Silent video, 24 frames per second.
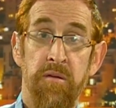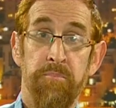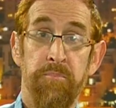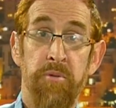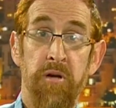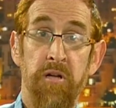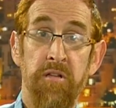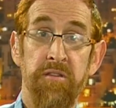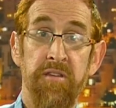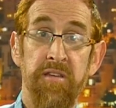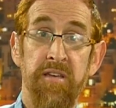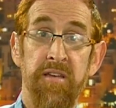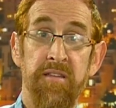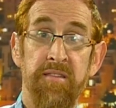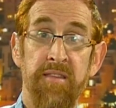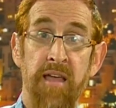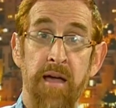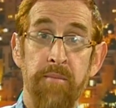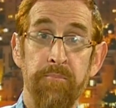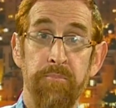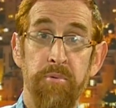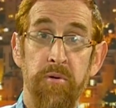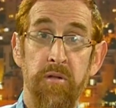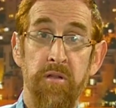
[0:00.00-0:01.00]
building a
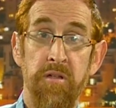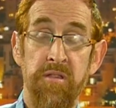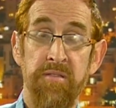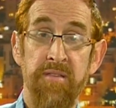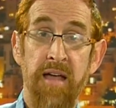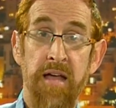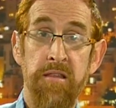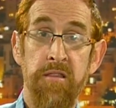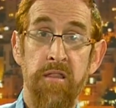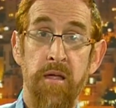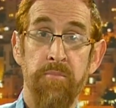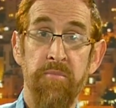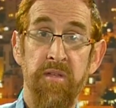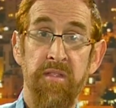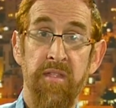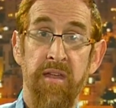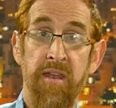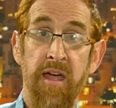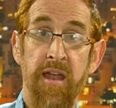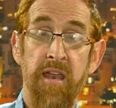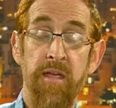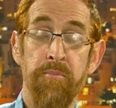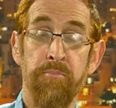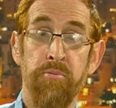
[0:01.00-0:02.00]
temple is not something
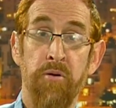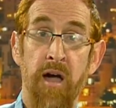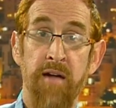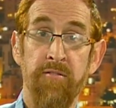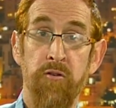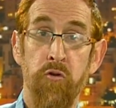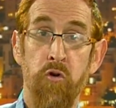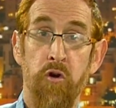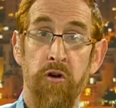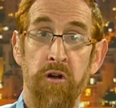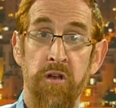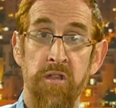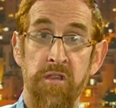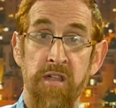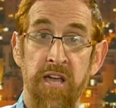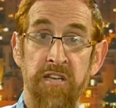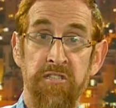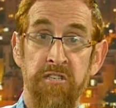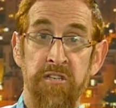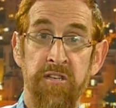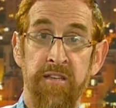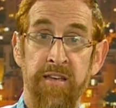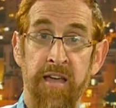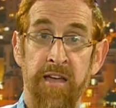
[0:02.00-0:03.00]
that any private
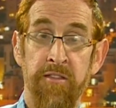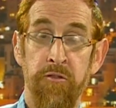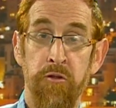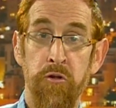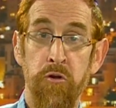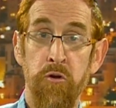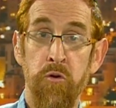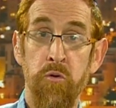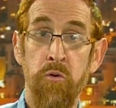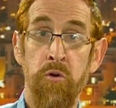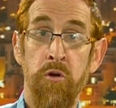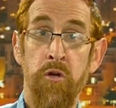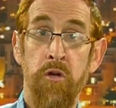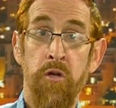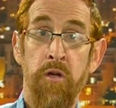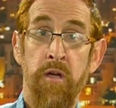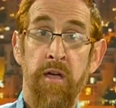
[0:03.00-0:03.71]
organization can do,